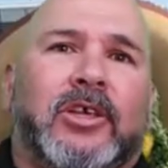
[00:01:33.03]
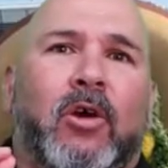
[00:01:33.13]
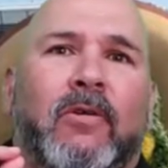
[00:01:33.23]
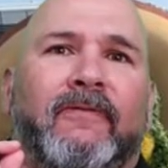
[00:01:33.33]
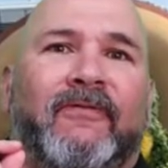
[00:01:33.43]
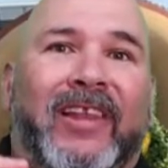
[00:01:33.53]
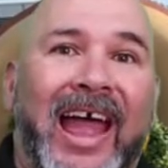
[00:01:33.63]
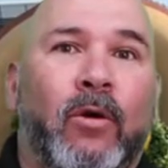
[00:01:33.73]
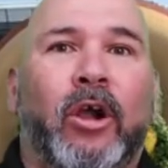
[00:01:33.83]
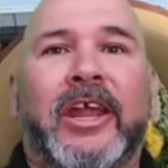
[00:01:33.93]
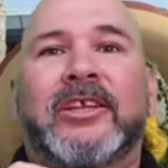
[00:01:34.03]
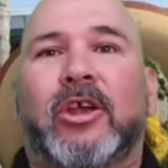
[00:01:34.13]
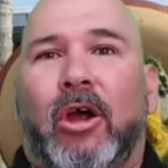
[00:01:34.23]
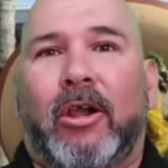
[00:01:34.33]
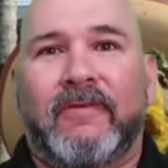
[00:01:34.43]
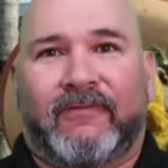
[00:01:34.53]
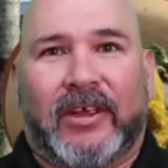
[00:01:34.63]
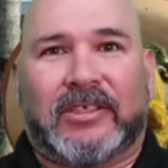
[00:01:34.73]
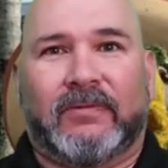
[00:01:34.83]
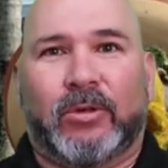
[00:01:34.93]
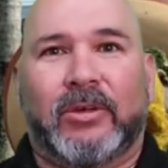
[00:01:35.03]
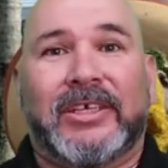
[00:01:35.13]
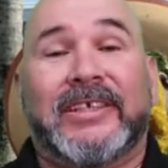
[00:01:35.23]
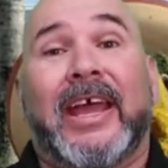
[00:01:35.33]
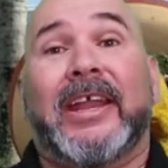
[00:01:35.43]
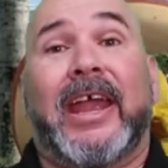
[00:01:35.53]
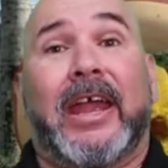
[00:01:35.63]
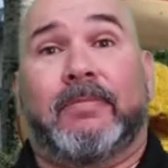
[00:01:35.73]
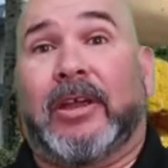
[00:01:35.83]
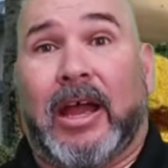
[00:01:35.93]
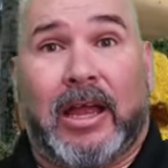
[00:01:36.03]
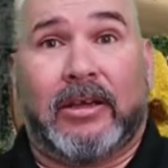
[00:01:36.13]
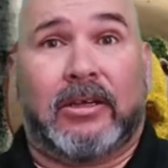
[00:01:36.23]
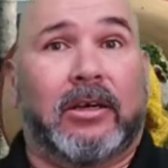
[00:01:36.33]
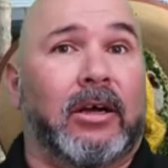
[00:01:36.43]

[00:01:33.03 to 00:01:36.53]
So, Flower and Garden Festival is at Epcot.